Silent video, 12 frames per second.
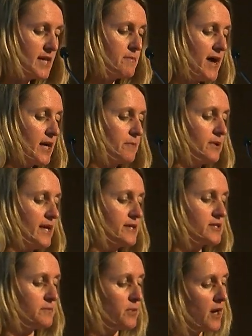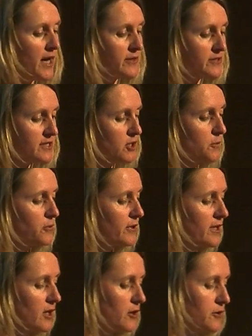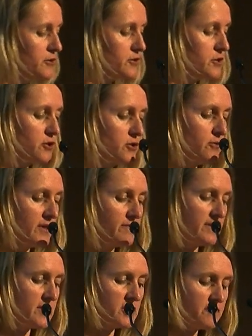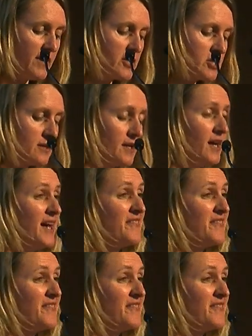their marketplace to buy or sell pre-owned, new and vintage fashion.